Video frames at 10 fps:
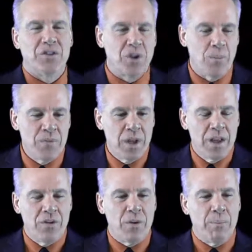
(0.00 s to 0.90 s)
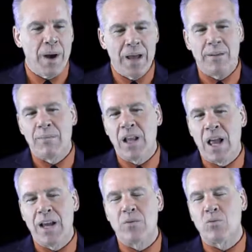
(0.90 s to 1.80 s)
So the bottom
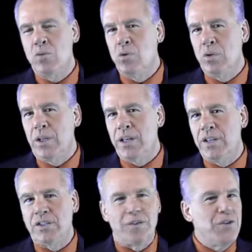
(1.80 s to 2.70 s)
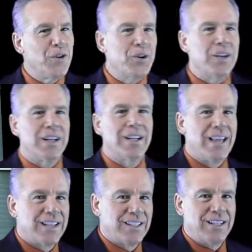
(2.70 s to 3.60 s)
line rule is if you're going to
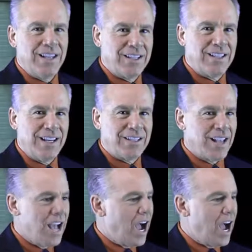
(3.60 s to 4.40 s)
collect statistics